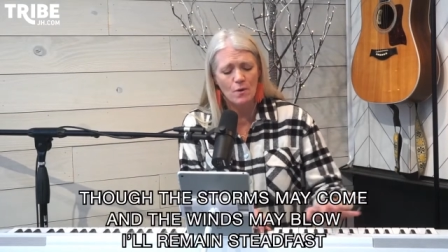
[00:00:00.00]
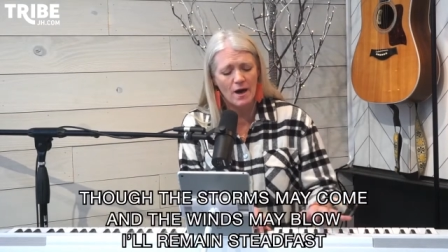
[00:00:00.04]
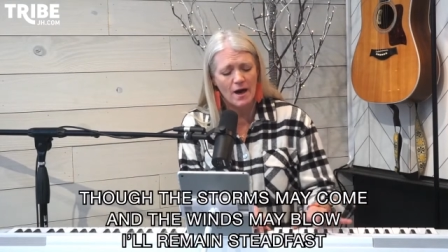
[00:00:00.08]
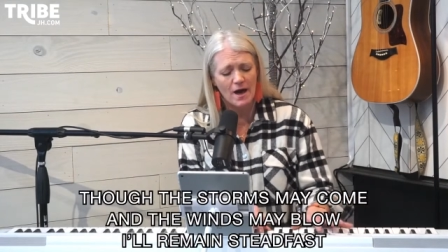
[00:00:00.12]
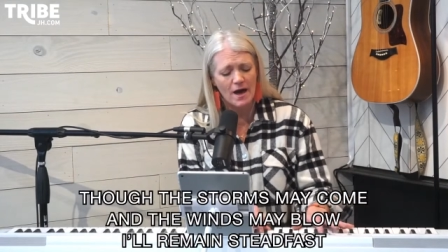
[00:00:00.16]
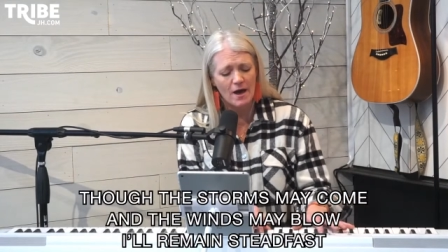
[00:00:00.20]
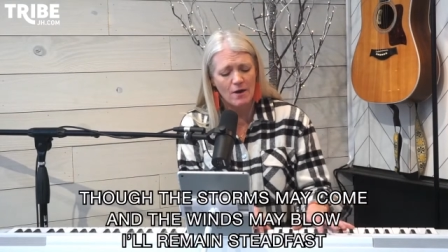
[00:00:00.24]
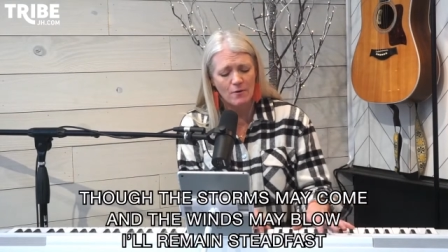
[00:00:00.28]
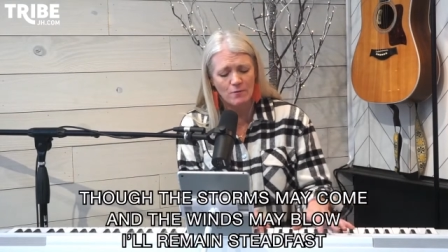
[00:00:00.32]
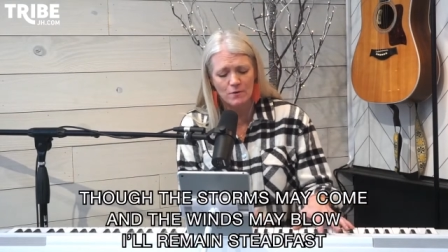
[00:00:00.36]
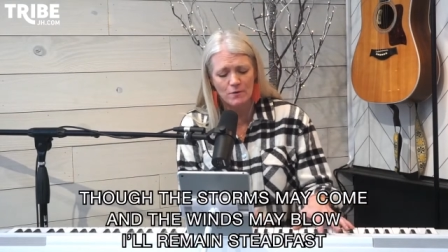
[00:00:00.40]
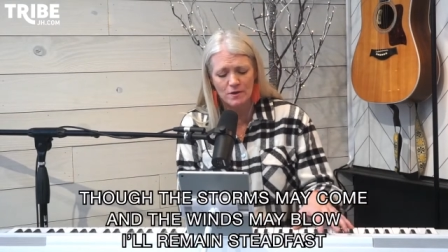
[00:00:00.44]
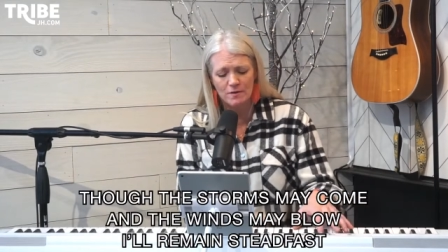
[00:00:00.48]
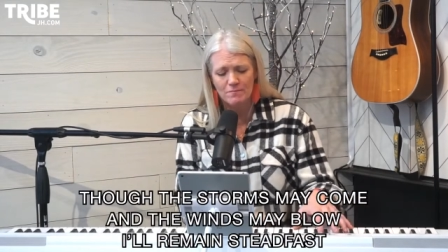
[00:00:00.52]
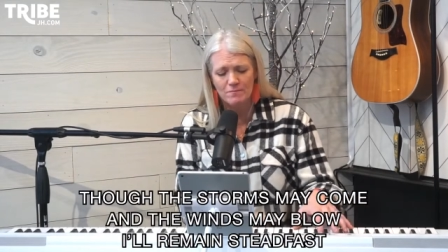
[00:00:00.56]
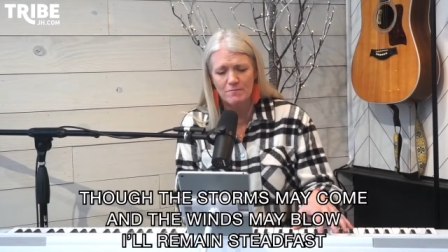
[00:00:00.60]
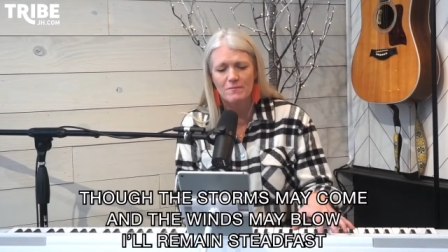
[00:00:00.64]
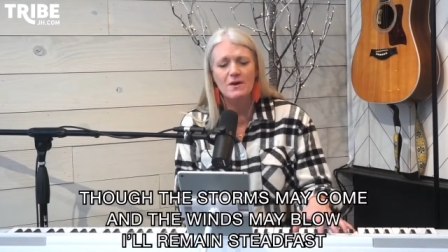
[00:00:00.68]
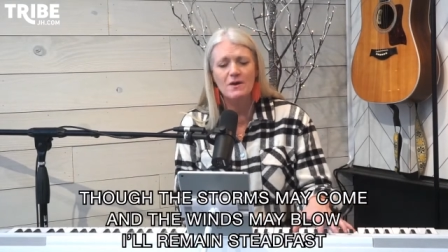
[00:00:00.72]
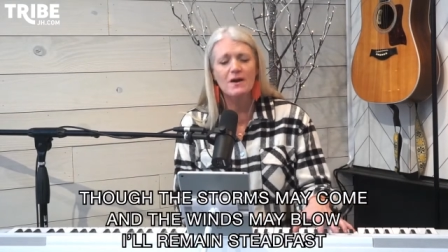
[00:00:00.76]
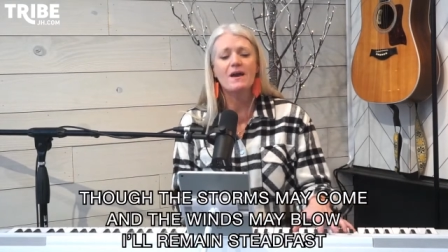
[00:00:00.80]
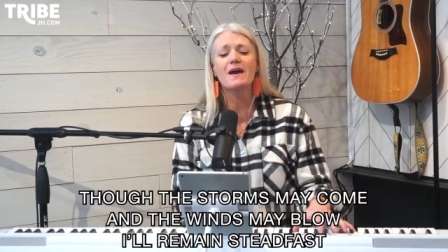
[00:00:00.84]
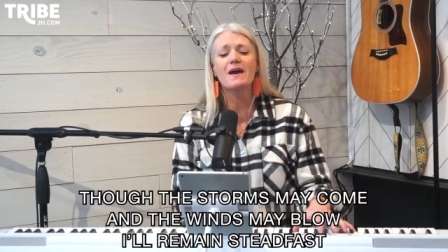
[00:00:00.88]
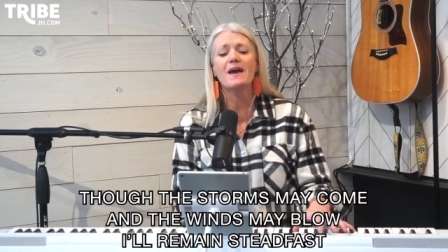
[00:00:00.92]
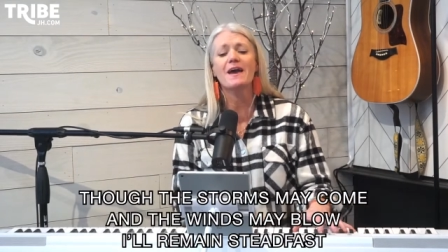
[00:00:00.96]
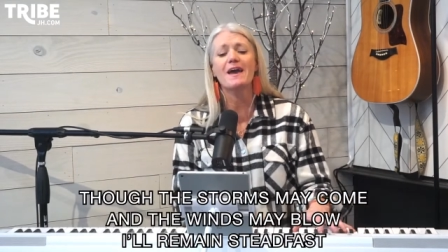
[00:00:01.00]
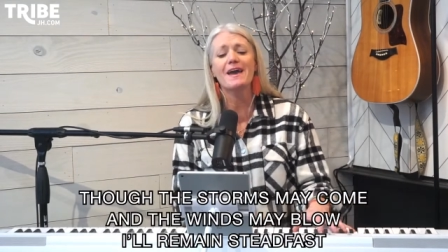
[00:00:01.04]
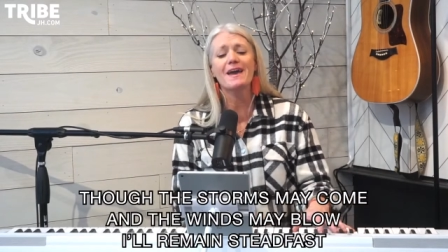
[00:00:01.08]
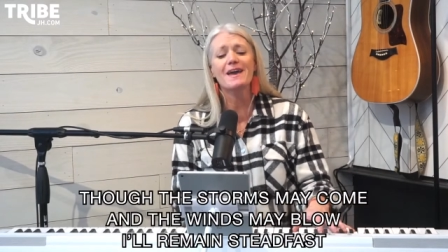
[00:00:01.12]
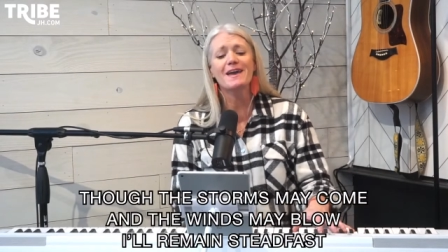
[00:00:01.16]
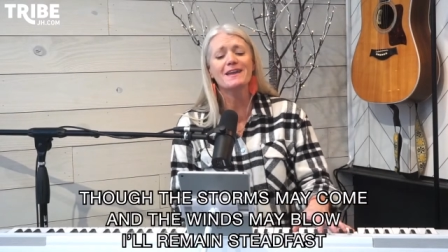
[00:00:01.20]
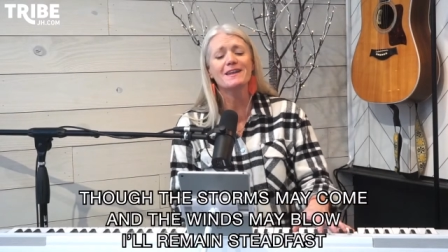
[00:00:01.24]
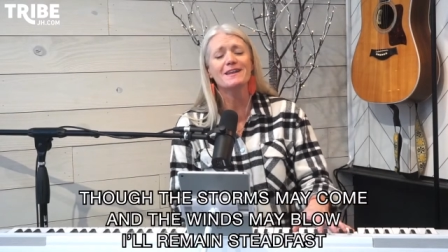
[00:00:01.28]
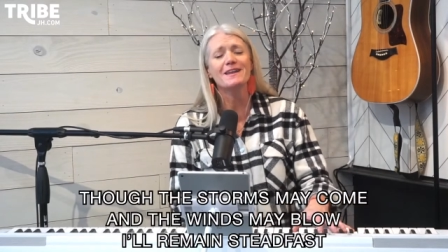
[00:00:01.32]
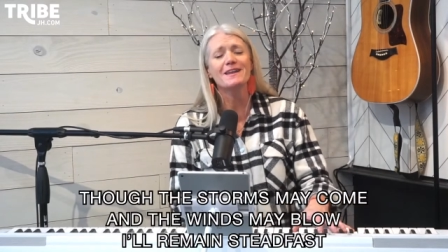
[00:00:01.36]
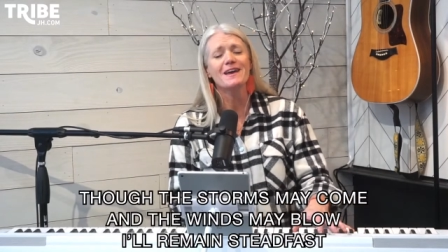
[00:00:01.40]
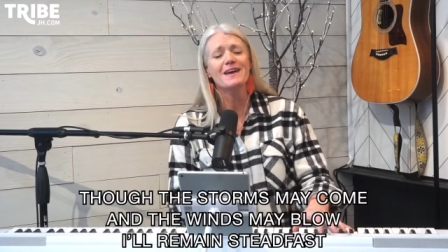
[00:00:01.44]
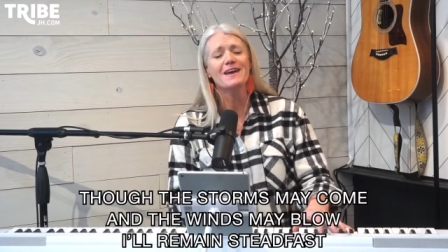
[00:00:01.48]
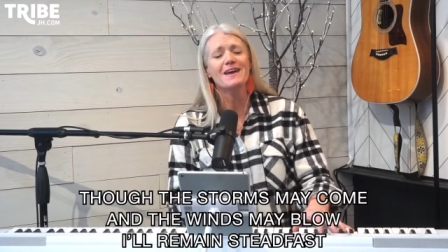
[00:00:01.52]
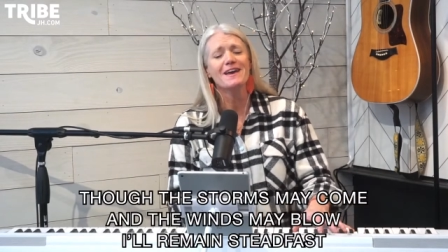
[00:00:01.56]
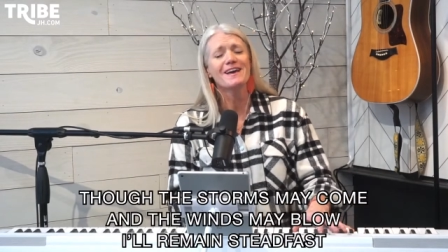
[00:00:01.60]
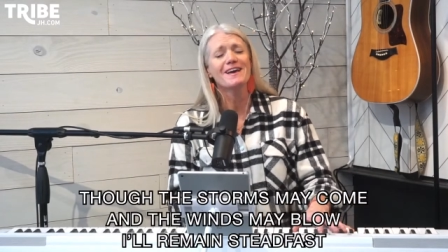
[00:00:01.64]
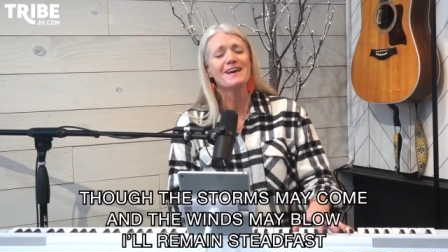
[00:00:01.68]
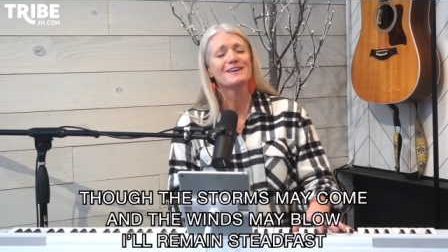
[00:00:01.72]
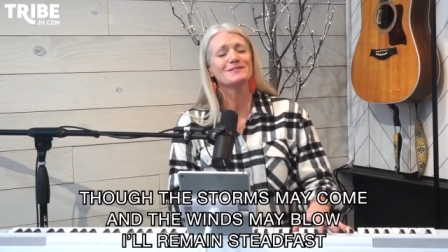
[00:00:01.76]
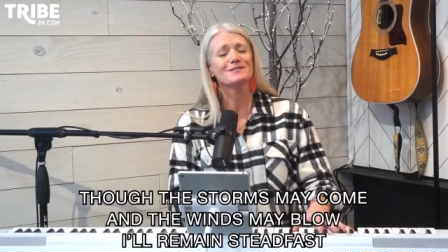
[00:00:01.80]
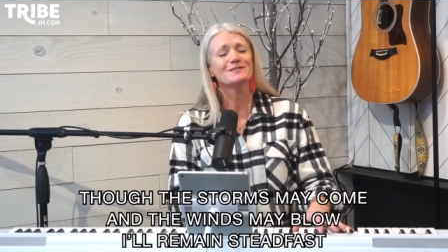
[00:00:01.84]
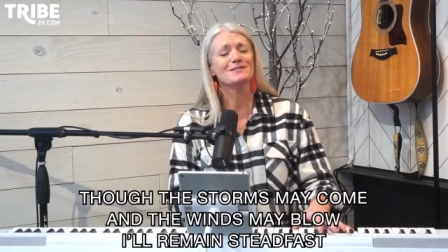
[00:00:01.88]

I'll remain